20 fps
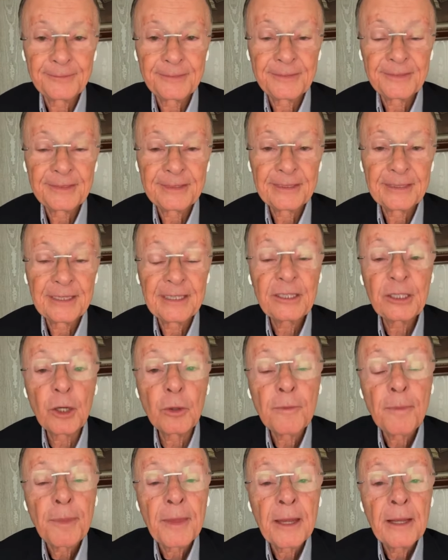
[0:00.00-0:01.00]
So,
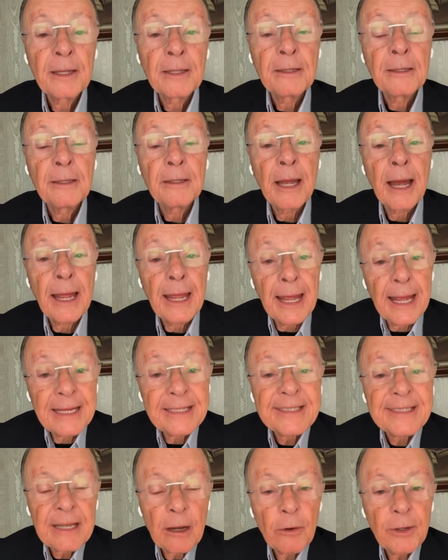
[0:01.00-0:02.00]

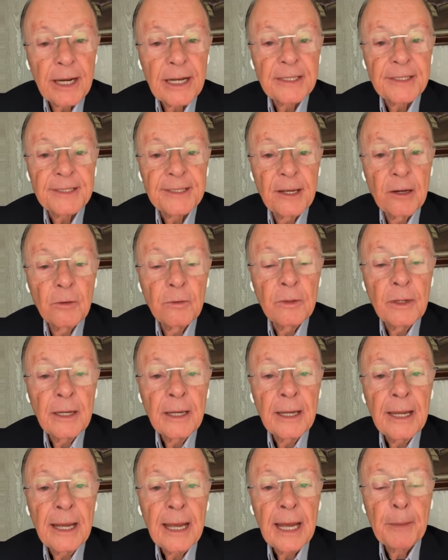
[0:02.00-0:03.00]
this prayer
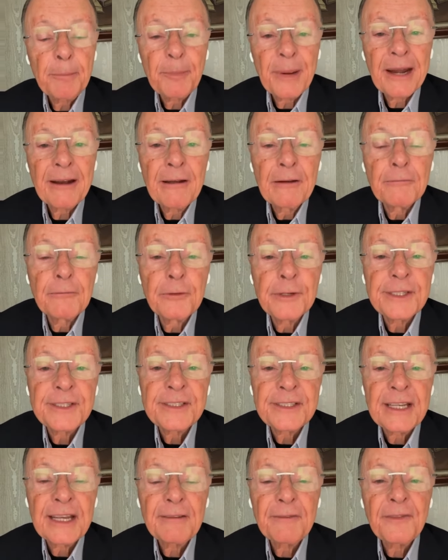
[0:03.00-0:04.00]
is for
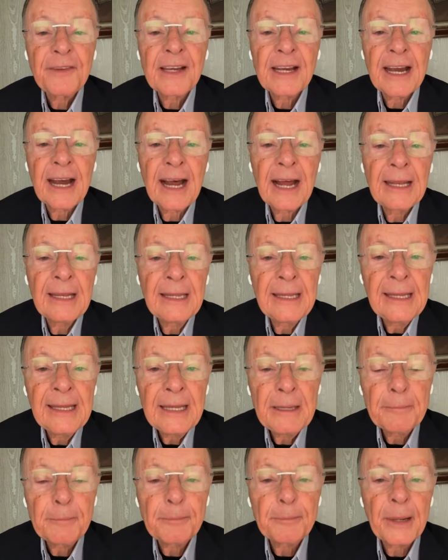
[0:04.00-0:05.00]
you to
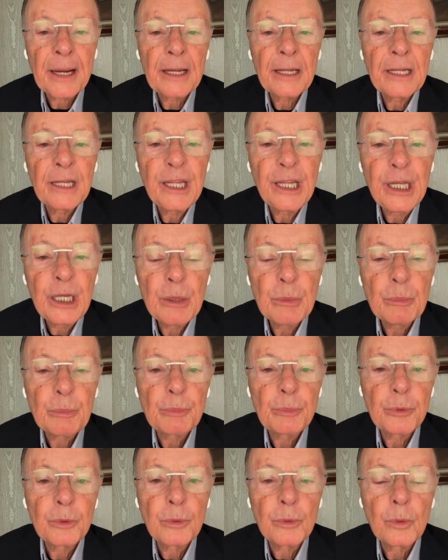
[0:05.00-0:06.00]
be
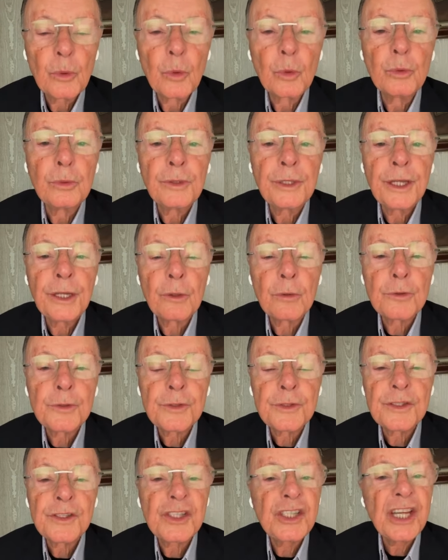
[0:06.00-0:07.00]

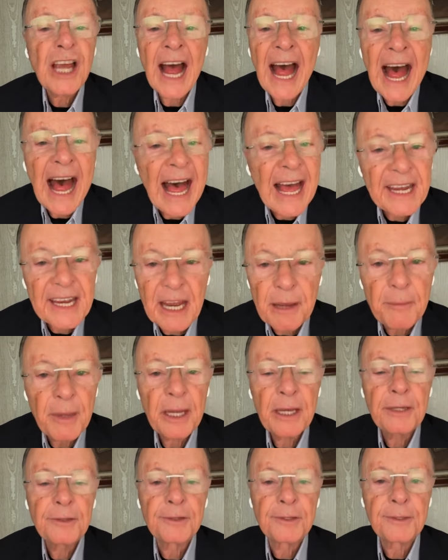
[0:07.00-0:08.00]
cleansed,
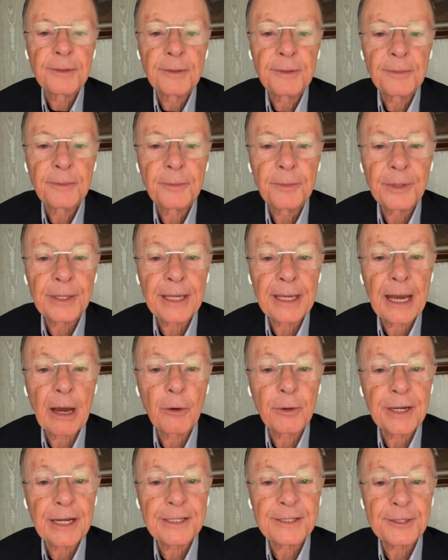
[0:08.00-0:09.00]
pure before
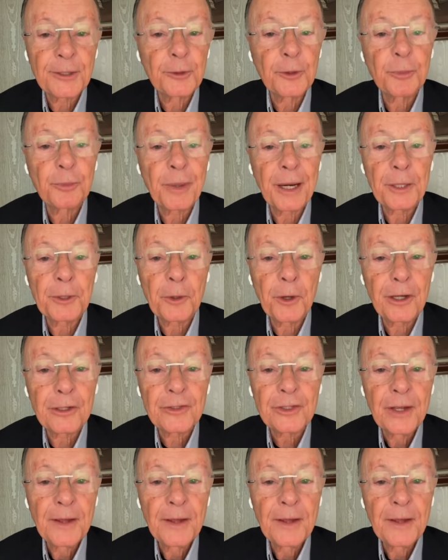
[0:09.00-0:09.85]
God daily,